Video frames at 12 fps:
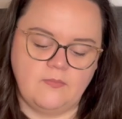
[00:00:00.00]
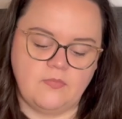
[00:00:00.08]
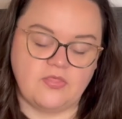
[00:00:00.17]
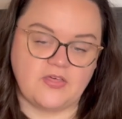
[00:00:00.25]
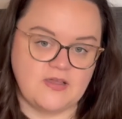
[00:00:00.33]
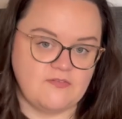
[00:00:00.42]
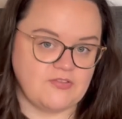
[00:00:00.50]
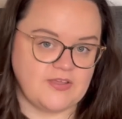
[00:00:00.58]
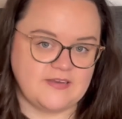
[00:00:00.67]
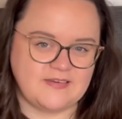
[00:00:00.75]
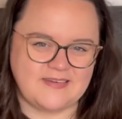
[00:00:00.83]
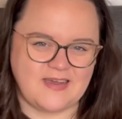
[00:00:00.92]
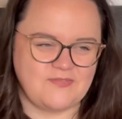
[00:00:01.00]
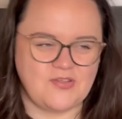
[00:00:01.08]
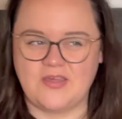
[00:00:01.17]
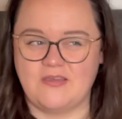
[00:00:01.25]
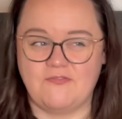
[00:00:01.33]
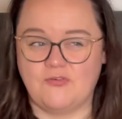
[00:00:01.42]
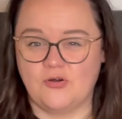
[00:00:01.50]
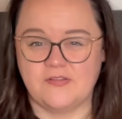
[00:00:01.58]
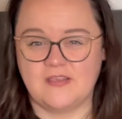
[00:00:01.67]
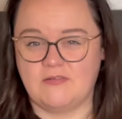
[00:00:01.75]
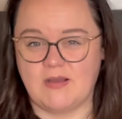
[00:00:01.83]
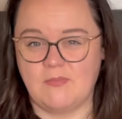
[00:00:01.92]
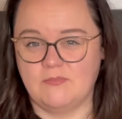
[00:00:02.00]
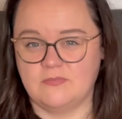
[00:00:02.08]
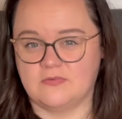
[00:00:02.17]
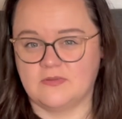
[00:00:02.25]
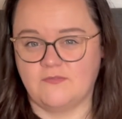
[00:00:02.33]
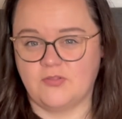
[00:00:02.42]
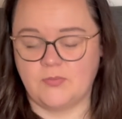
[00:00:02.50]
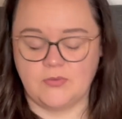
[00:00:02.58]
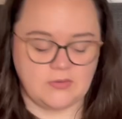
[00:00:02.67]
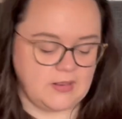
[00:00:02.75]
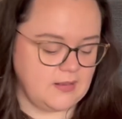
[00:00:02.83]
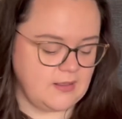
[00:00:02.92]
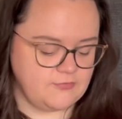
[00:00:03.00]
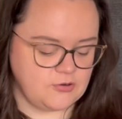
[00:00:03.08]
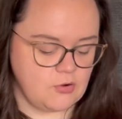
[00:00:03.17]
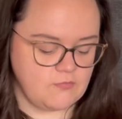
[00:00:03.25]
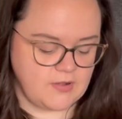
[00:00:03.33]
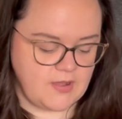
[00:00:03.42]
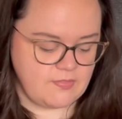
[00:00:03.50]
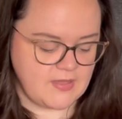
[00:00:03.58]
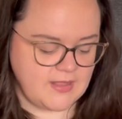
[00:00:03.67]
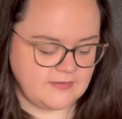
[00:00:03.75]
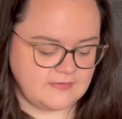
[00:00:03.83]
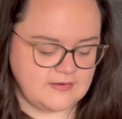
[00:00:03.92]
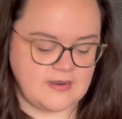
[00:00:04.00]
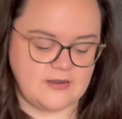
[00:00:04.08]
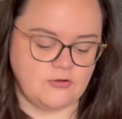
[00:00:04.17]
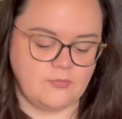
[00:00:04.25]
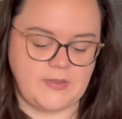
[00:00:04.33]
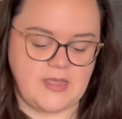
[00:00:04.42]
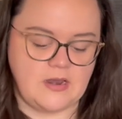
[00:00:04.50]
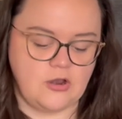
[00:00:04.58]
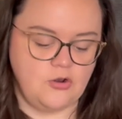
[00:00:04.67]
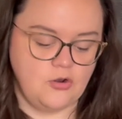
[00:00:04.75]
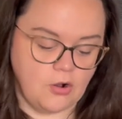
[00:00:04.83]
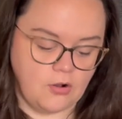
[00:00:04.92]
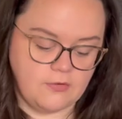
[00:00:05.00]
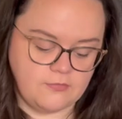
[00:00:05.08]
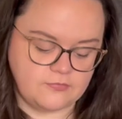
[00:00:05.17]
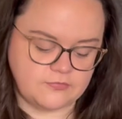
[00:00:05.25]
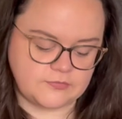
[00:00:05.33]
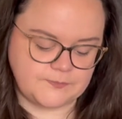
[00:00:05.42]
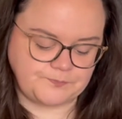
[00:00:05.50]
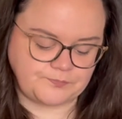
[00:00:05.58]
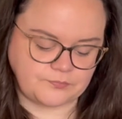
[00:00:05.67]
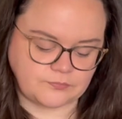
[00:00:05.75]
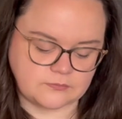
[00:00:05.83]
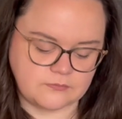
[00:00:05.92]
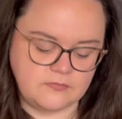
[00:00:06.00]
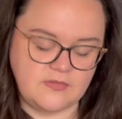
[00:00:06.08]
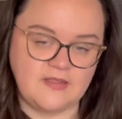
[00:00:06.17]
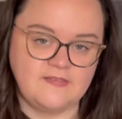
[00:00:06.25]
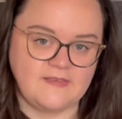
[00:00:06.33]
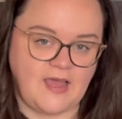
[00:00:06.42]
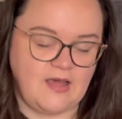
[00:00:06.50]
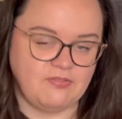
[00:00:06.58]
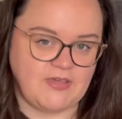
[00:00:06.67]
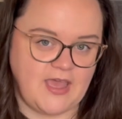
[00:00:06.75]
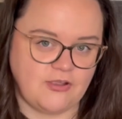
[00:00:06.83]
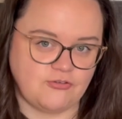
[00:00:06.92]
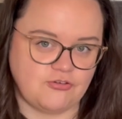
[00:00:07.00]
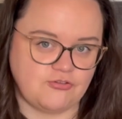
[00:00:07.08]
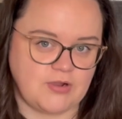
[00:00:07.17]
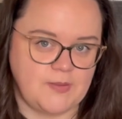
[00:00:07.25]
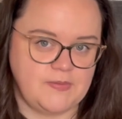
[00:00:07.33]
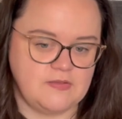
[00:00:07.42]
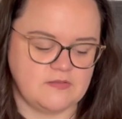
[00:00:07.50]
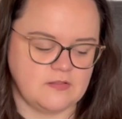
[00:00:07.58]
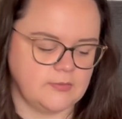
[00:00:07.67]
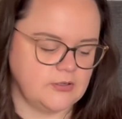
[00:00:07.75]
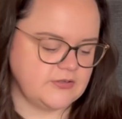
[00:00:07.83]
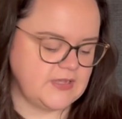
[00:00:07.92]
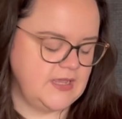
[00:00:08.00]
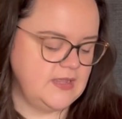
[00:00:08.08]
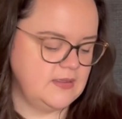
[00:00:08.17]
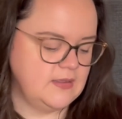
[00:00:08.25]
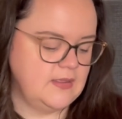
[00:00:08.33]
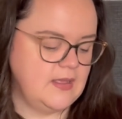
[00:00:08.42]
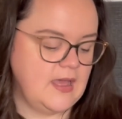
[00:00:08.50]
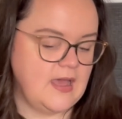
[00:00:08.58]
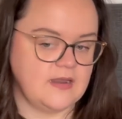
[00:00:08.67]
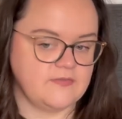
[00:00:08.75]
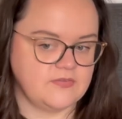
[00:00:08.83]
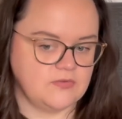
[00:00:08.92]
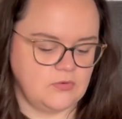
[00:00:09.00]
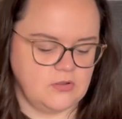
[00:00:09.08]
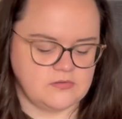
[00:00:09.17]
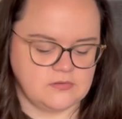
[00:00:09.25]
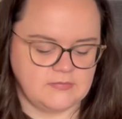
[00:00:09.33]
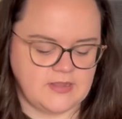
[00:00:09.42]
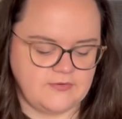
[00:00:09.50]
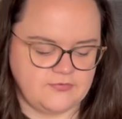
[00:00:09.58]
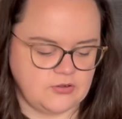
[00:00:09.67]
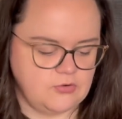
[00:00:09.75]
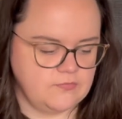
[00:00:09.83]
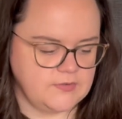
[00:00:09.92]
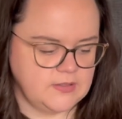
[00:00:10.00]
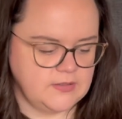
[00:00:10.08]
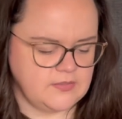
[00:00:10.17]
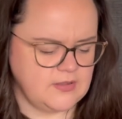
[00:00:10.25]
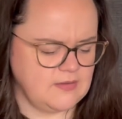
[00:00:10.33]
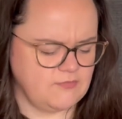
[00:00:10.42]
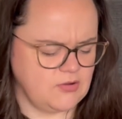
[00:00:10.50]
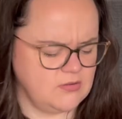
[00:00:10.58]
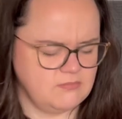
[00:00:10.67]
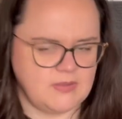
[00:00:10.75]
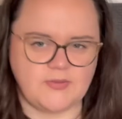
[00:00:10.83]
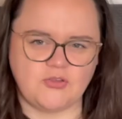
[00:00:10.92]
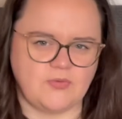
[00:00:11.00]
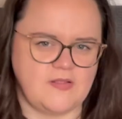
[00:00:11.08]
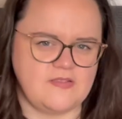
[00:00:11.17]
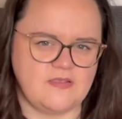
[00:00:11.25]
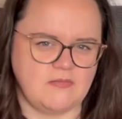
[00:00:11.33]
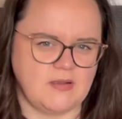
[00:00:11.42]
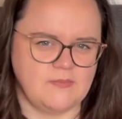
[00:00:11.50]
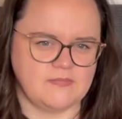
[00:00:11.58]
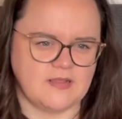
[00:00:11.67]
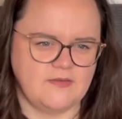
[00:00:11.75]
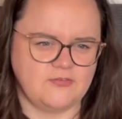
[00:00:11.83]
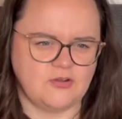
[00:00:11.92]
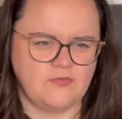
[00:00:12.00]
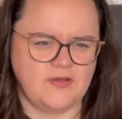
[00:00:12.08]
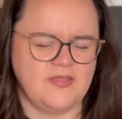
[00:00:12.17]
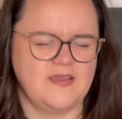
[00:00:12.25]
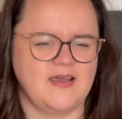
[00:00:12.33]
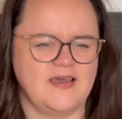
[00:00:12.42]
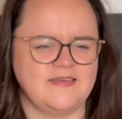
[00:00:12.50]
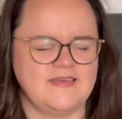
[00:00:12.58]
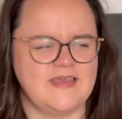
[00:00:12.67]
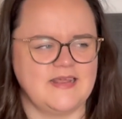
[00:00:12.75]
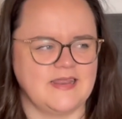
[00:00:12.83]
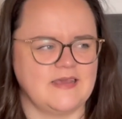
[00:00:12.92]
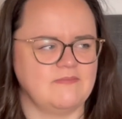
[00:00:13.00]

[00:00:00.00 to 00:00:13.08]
Thankfully, I did have, I think, 40 grams of the boucle left over, and that did end up being enough to add that extra stripe into the body. And I've still got some left over. I think I've got maybe 20 grams left over. I think I had nearly